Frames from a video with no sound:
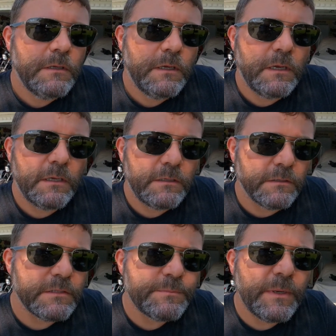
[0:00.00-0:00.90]

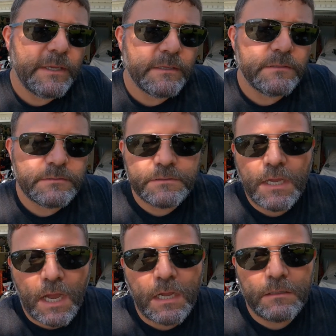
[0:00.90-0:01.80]
this bike is
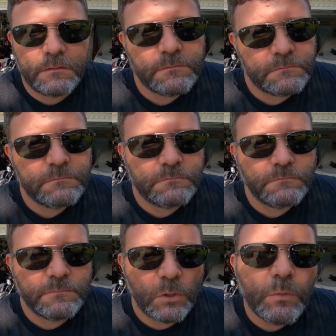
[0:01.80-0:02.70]
not
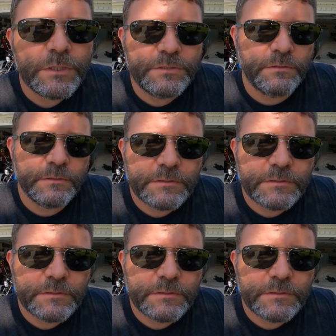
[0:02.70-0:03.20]
original.